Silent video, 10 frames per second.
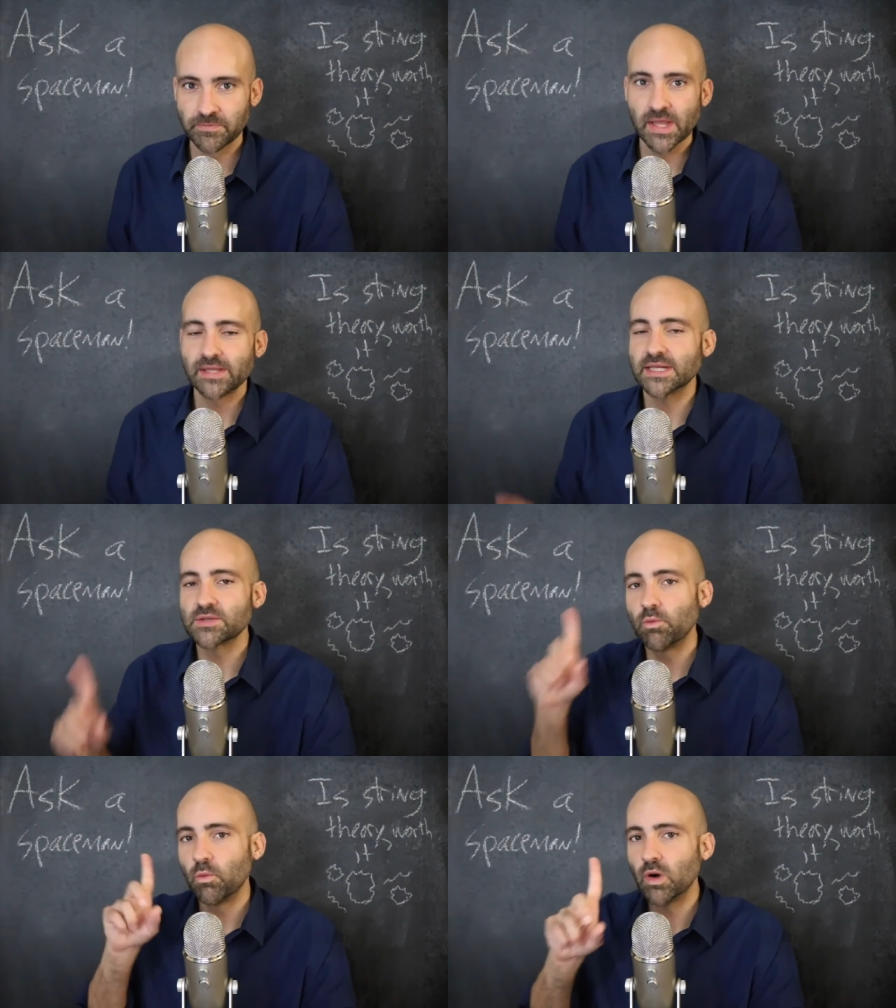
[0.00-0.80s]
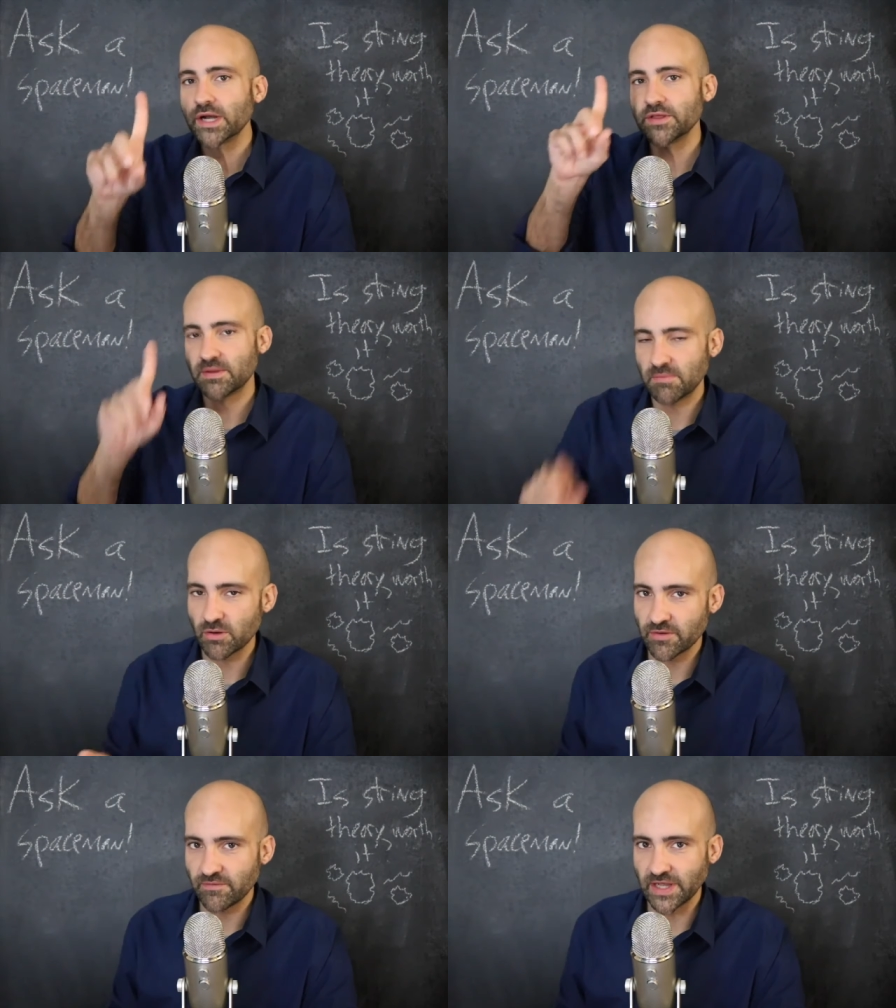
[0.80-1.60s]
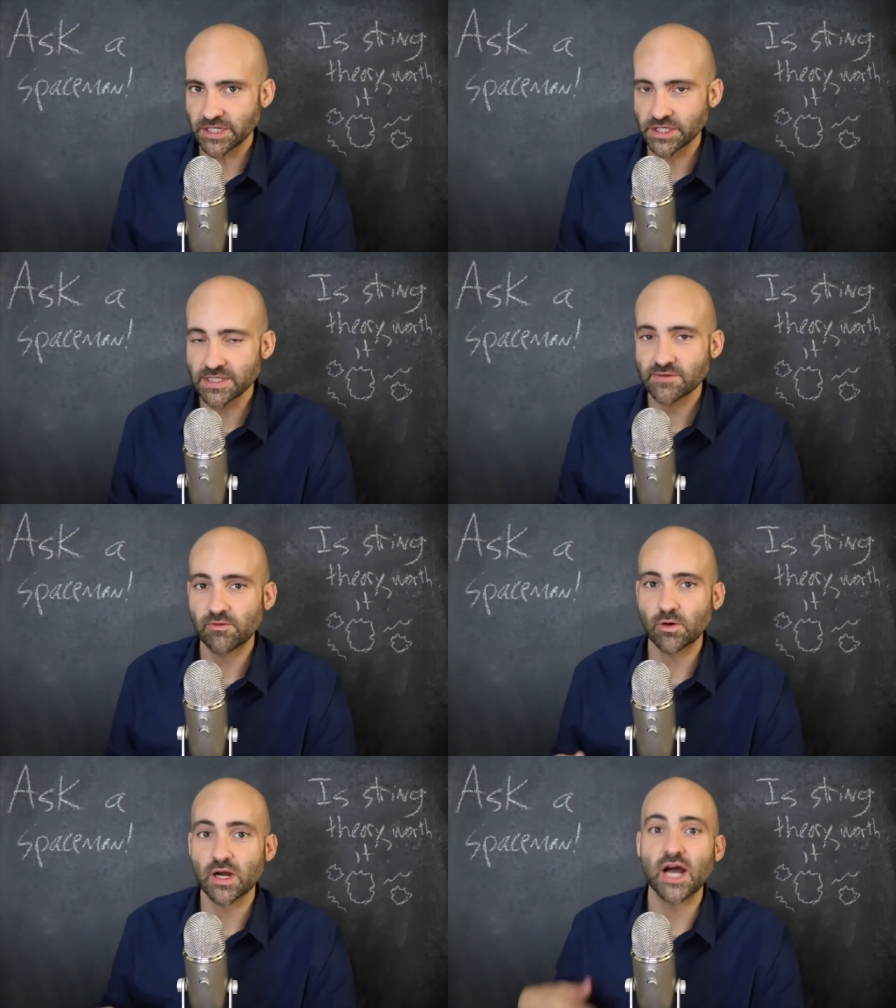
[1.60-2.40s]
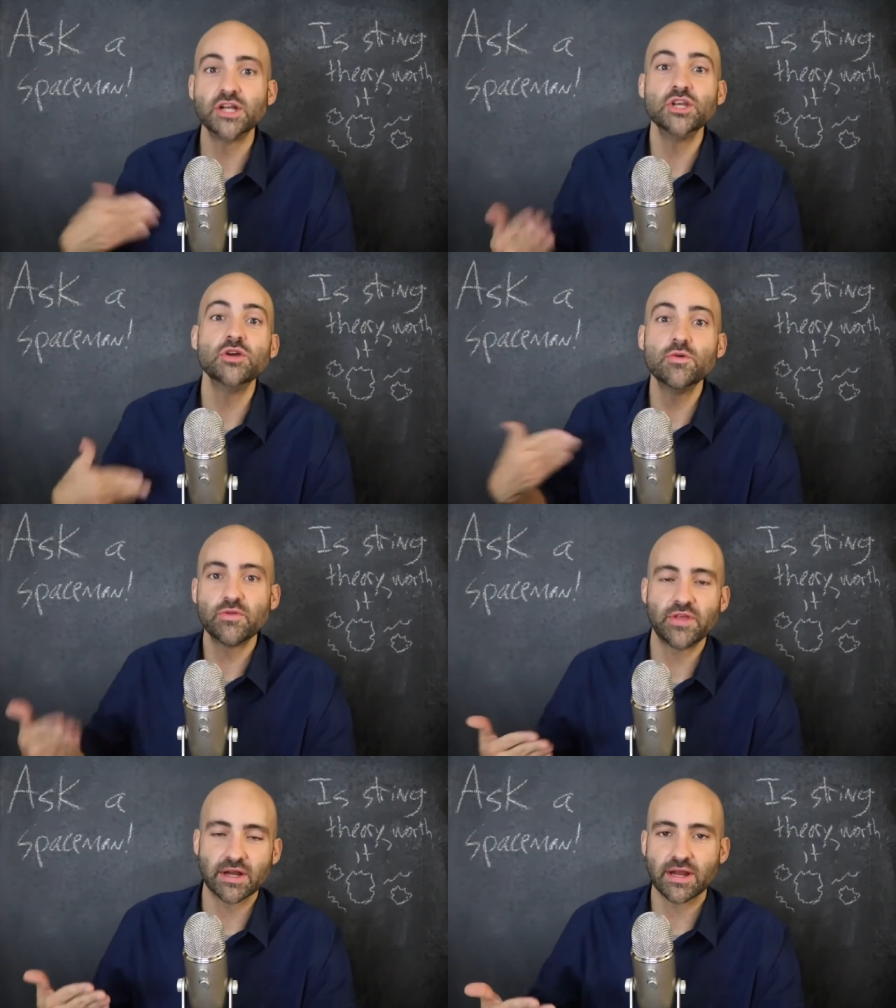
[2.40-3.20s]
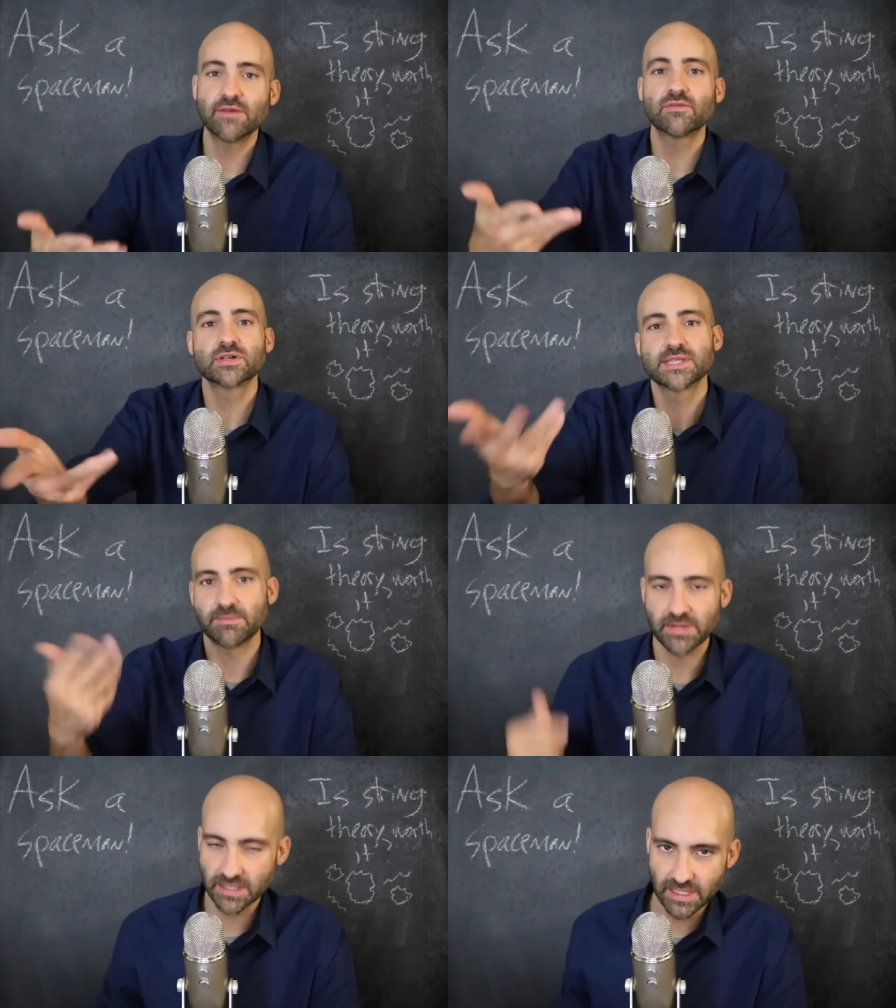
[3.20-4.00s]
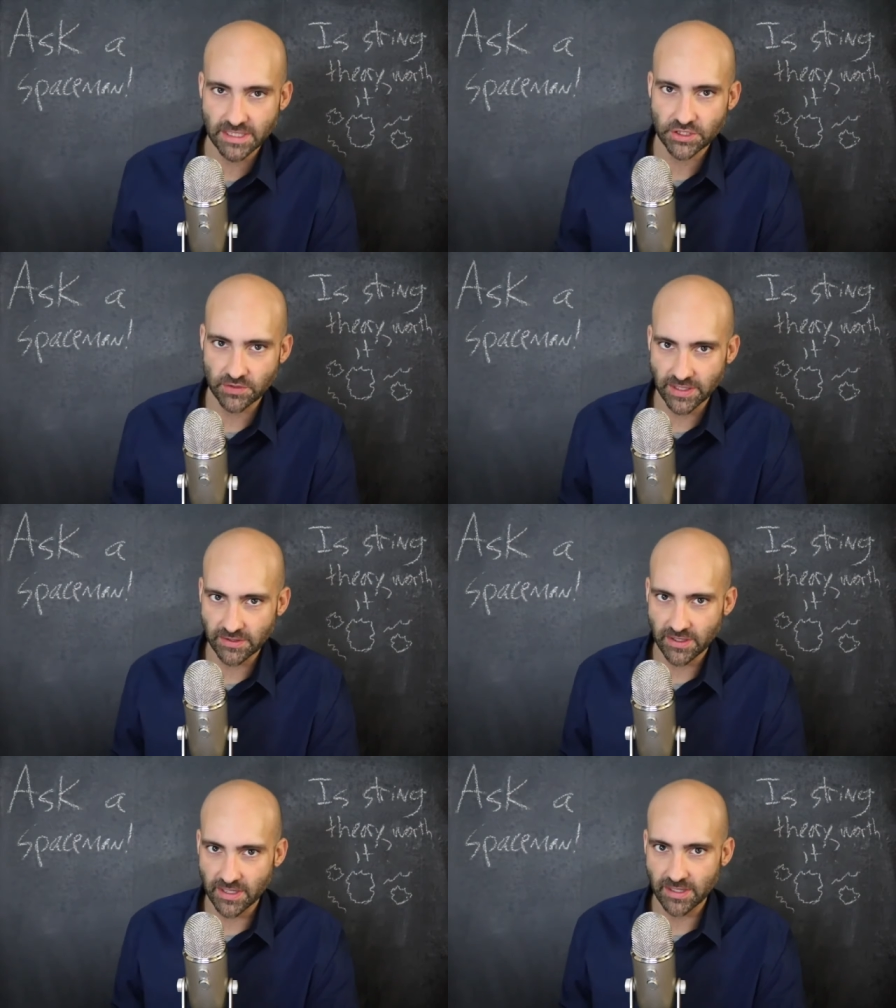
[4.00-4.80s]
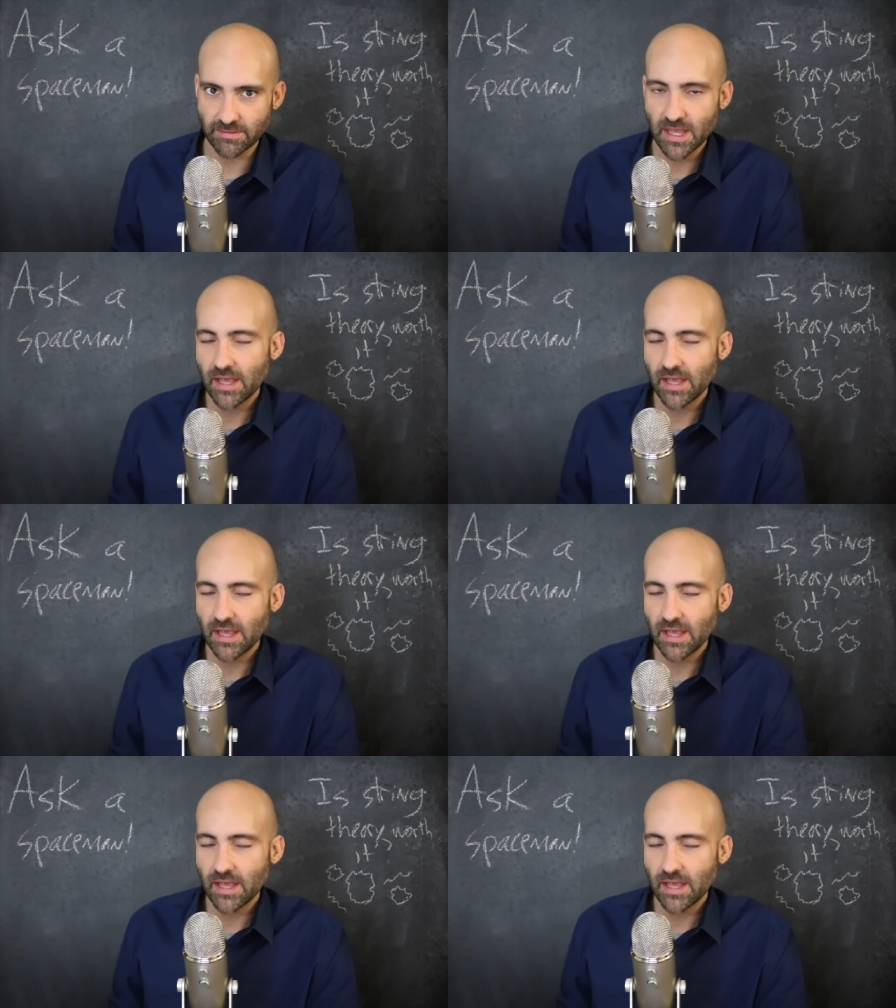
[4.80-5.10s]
And that's one of the motivations for a new theory for something like string theory.